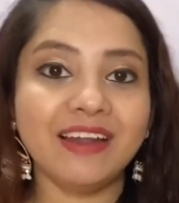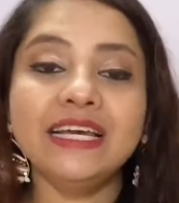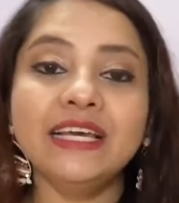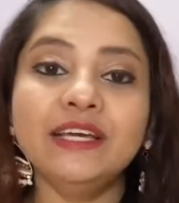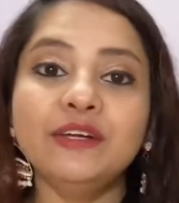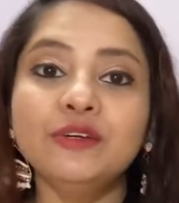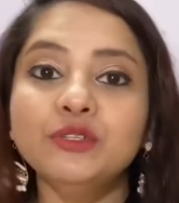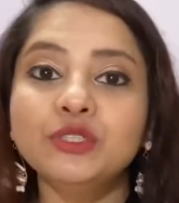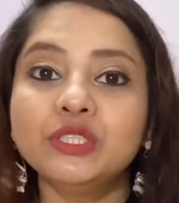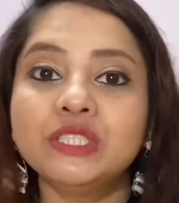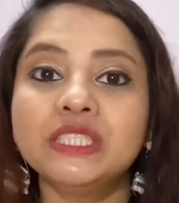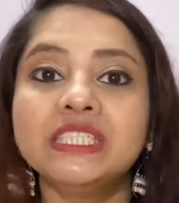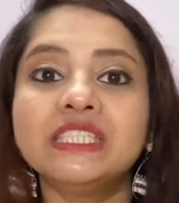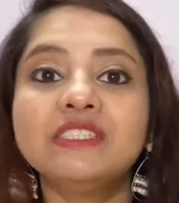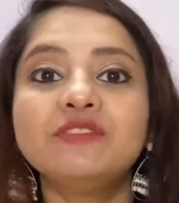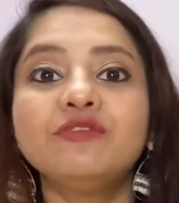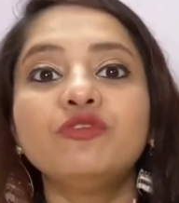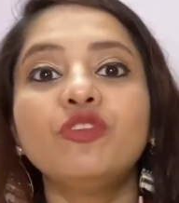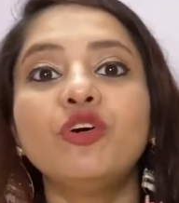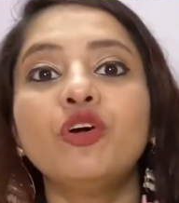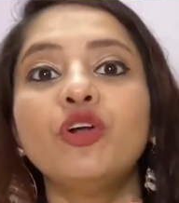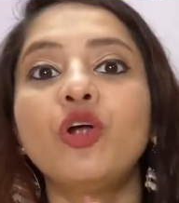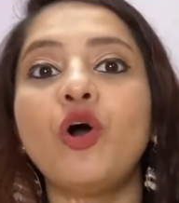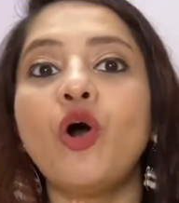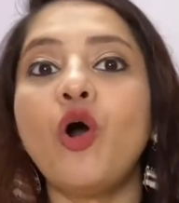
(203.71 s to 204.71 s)
We use this
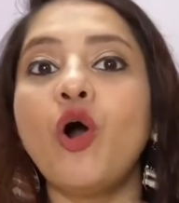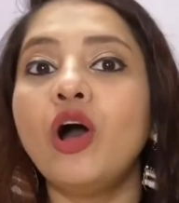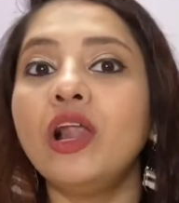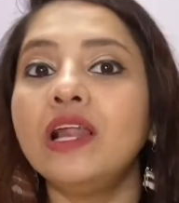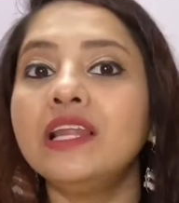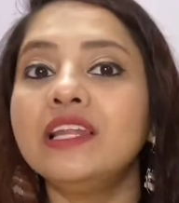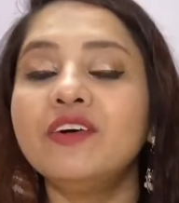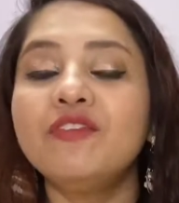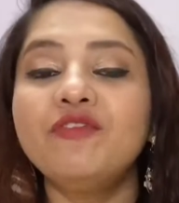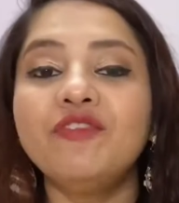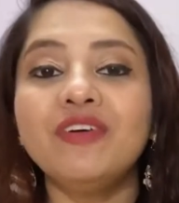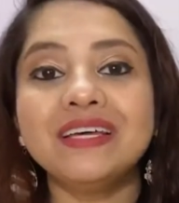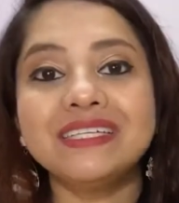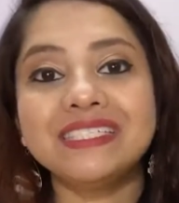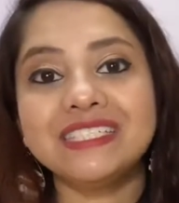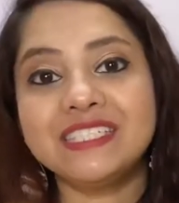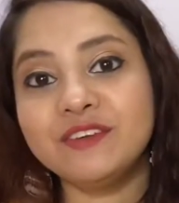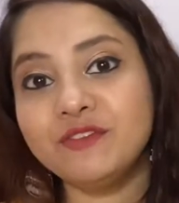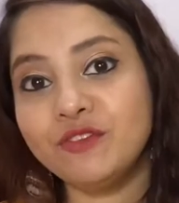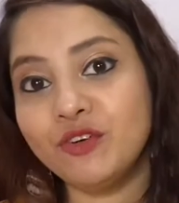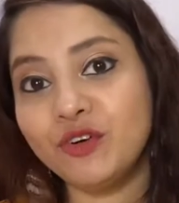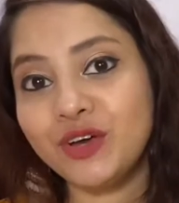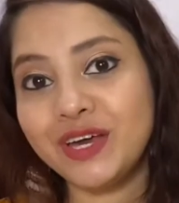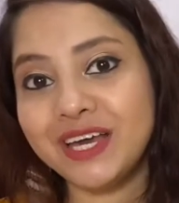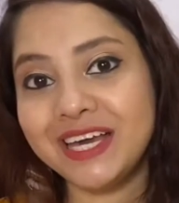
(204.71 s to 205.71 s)
for all the
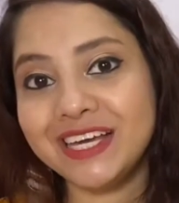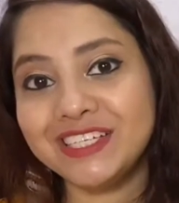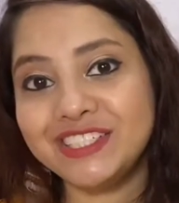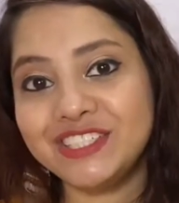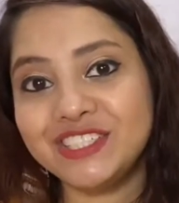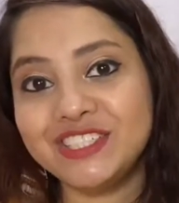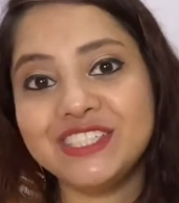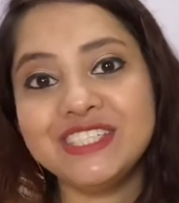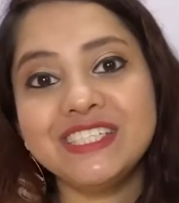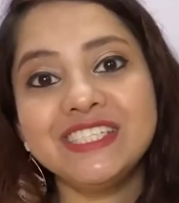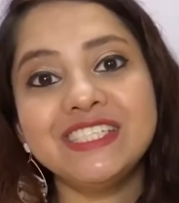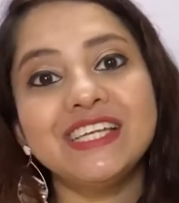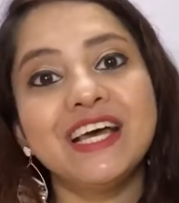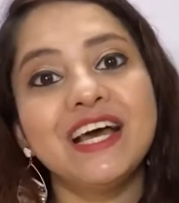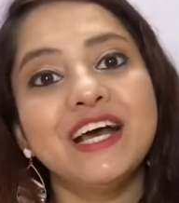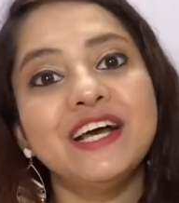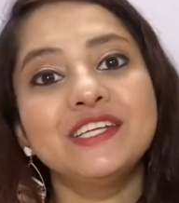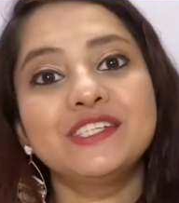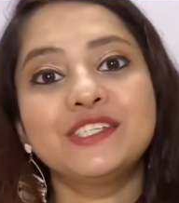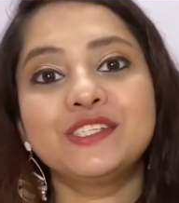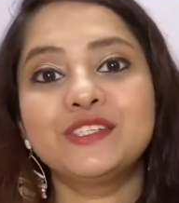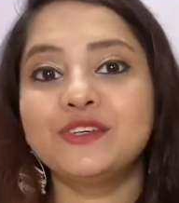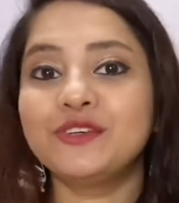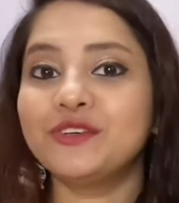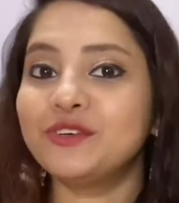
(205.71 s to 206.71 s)
festive occasions.
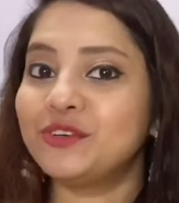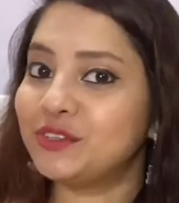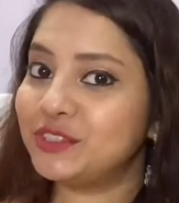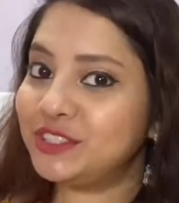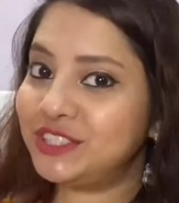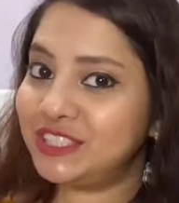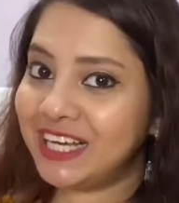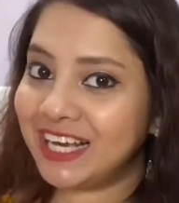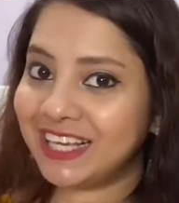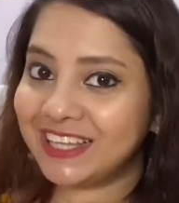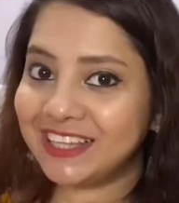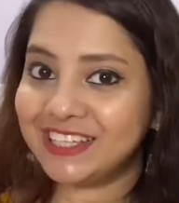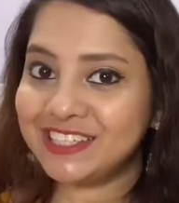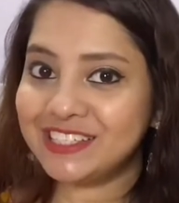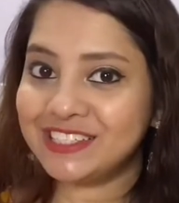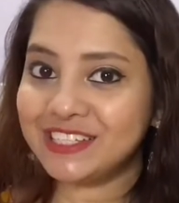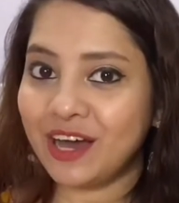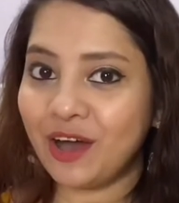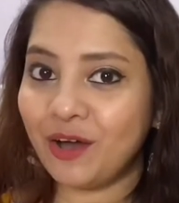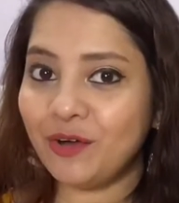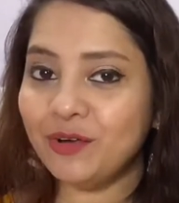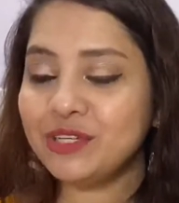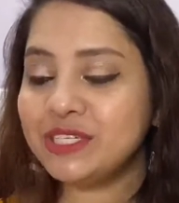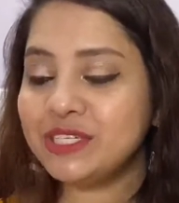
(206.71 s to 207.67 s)
So check this out.